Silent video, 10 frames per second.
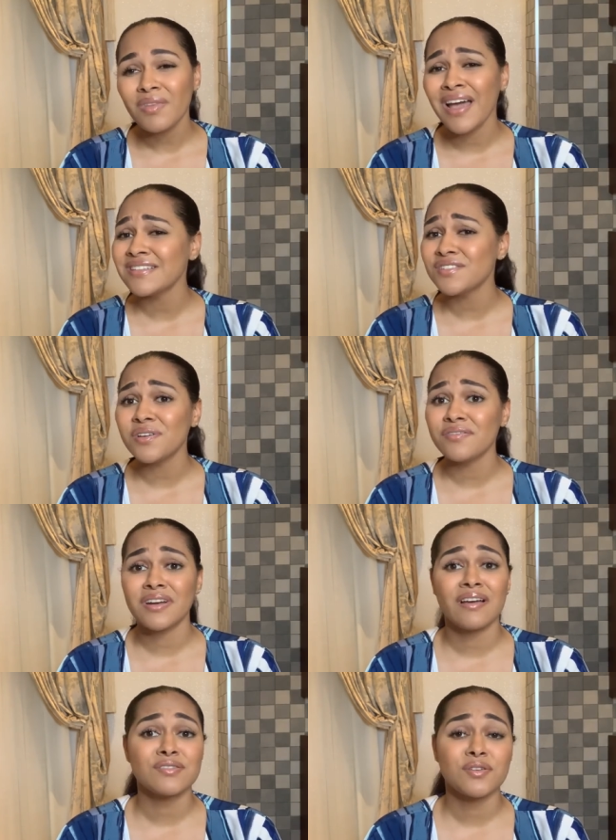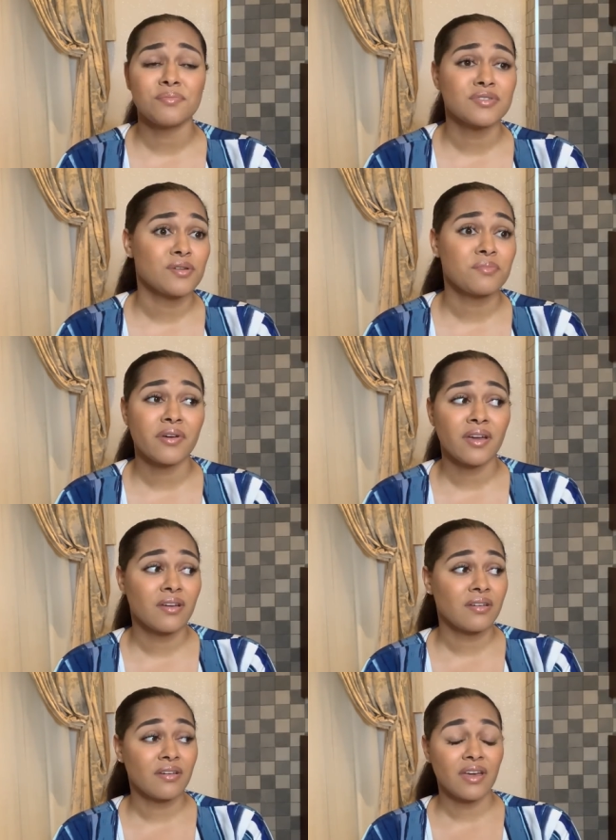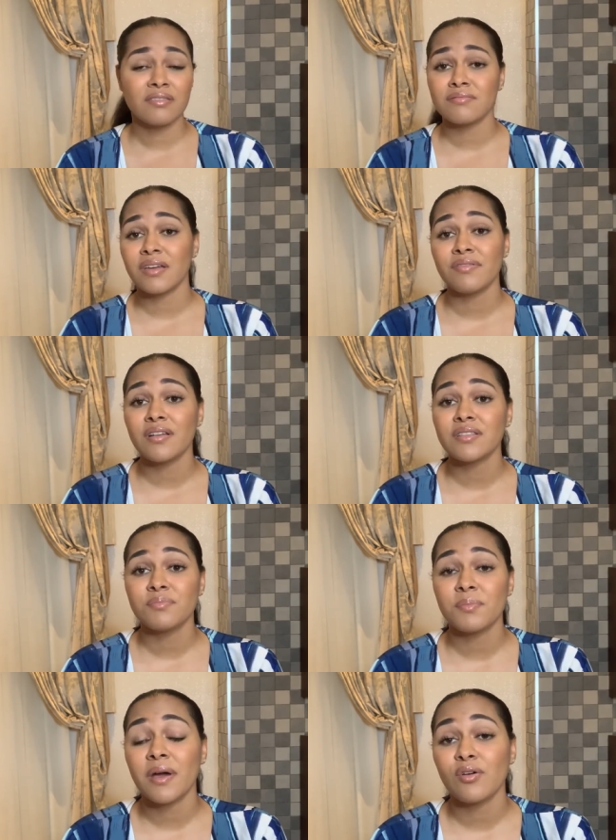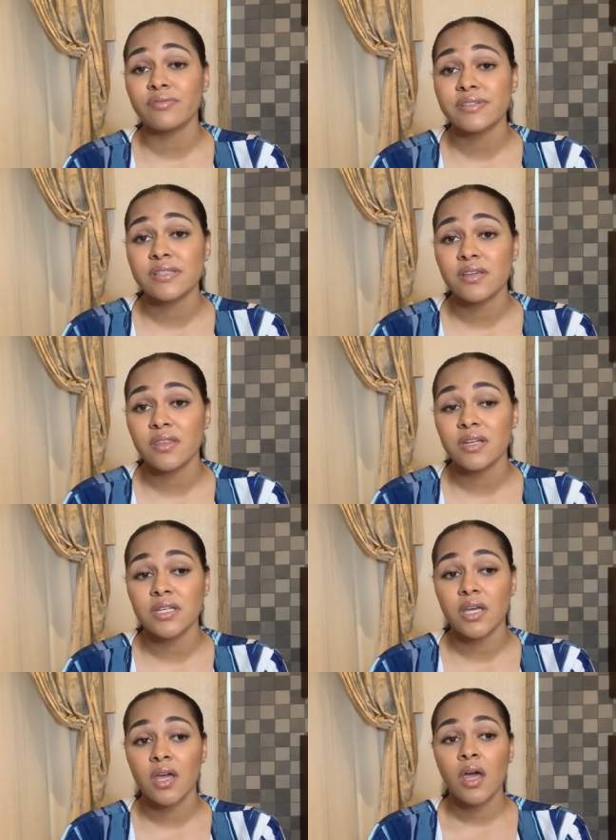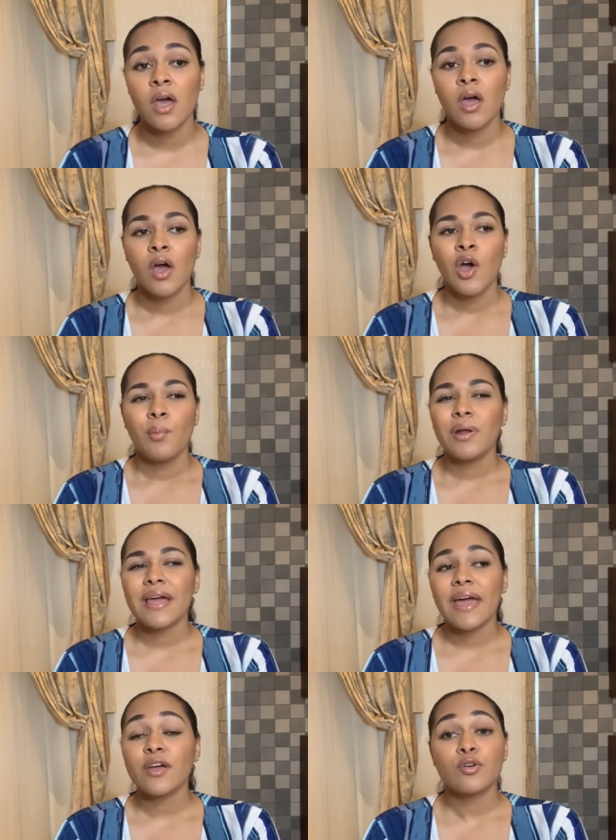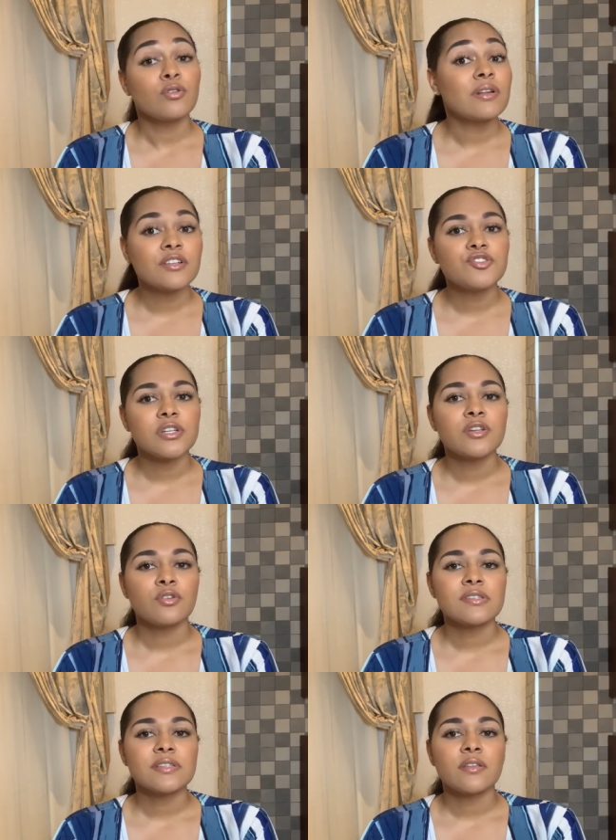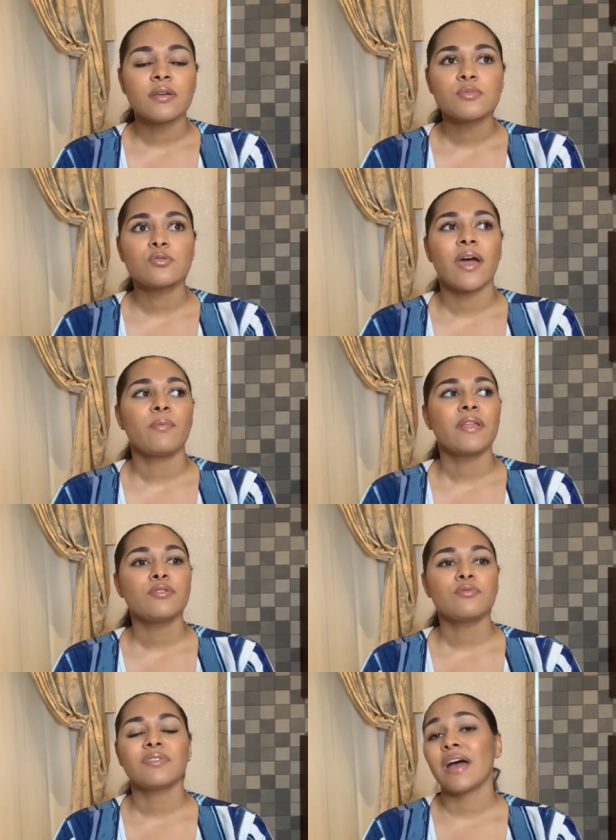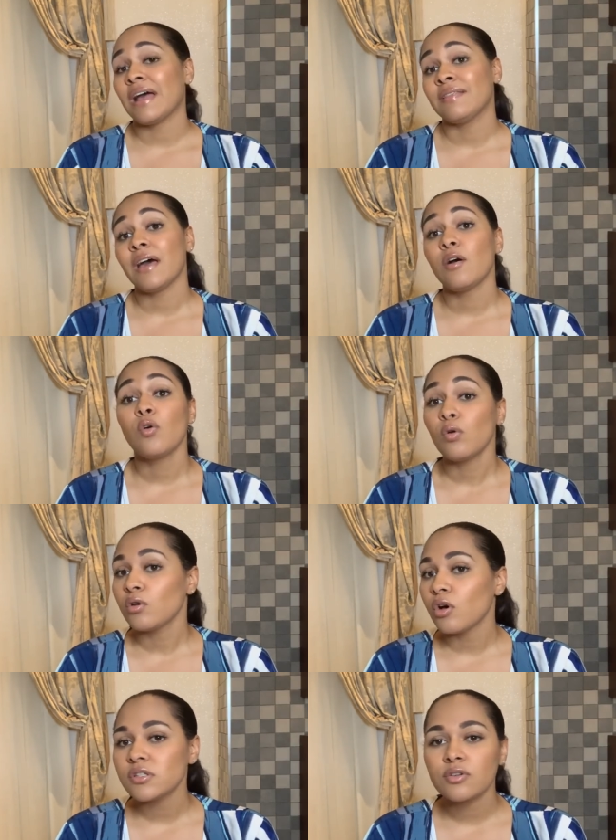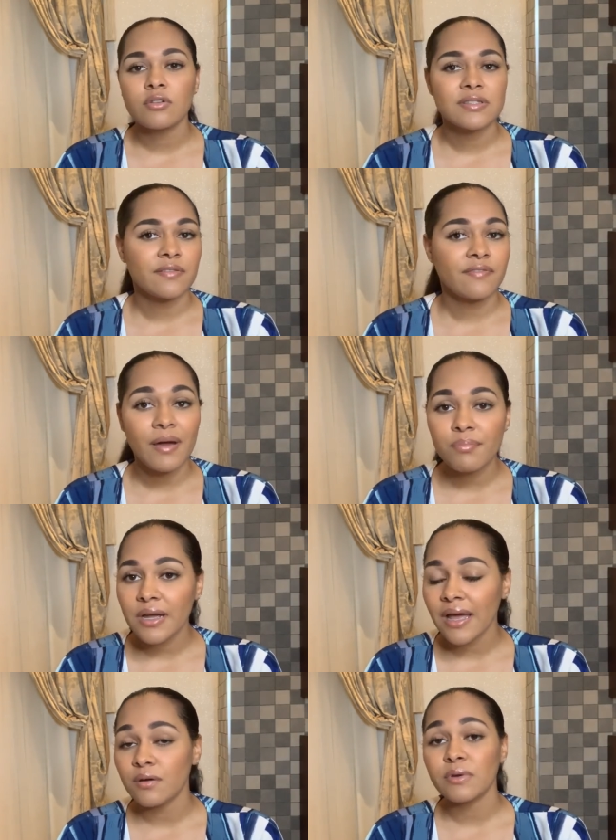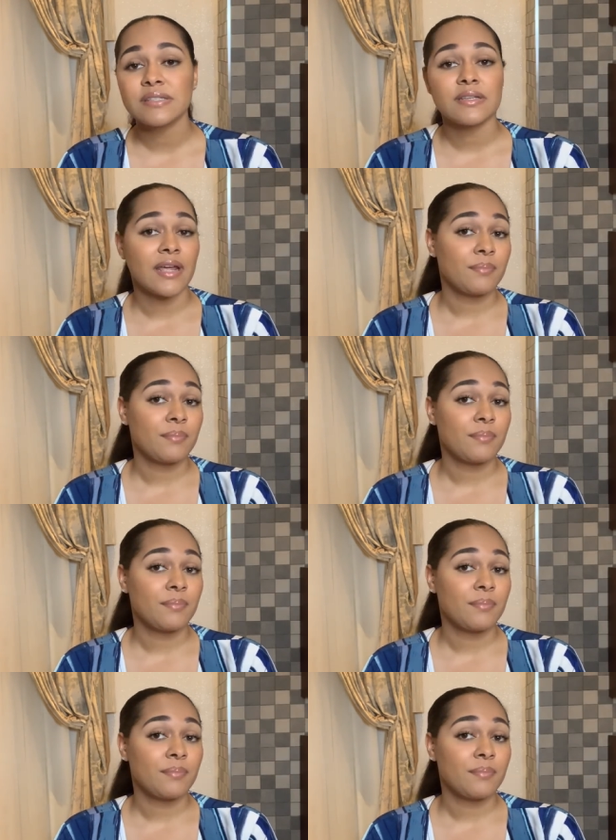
I still even have some somewhere. I, I found them in my office the other day. But like I could literally not sell them. So I went through that and that whole loss because the fabric had wasted.